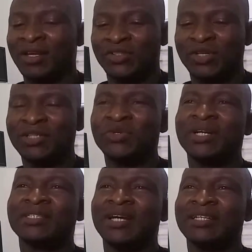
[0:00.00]
So let's look
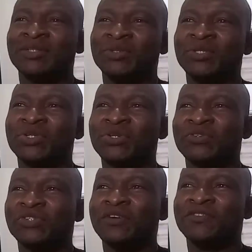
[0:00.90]
at attenuation
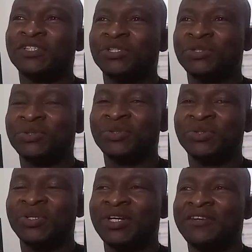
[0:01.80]
of soft tissue
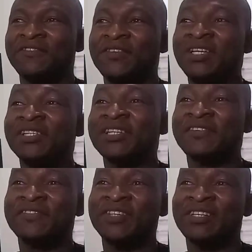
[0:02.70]

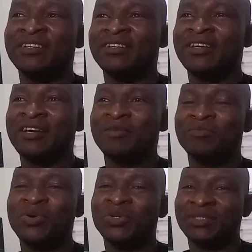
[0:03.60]
vis-a-vis
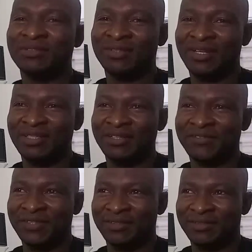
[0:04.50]
bone
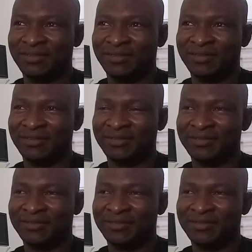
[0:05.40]
interface.